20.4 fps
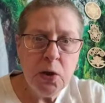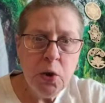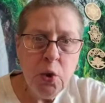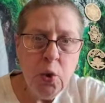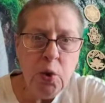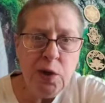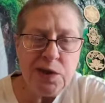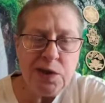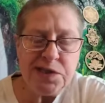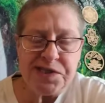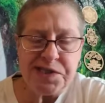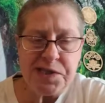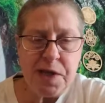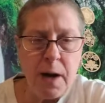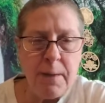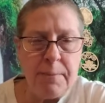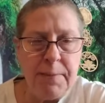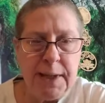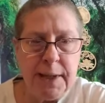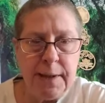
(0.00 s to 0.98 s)
Who could
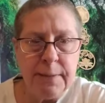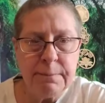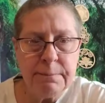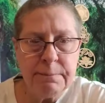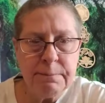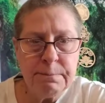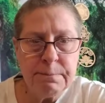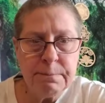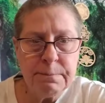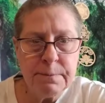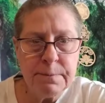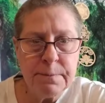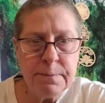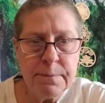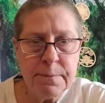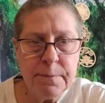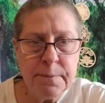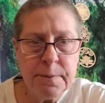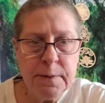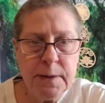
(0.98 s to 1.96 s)
stop me?
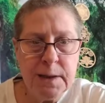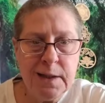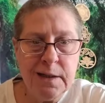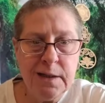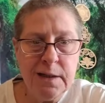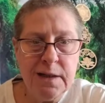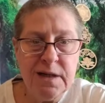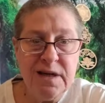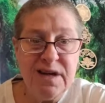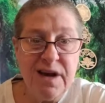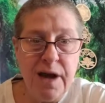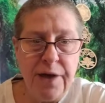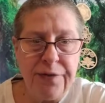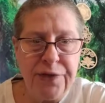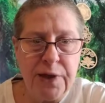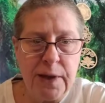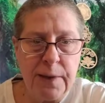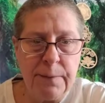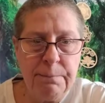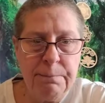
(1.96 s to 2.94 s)

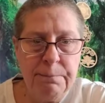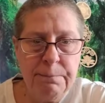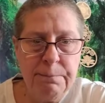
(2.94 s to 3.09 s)
Nothing.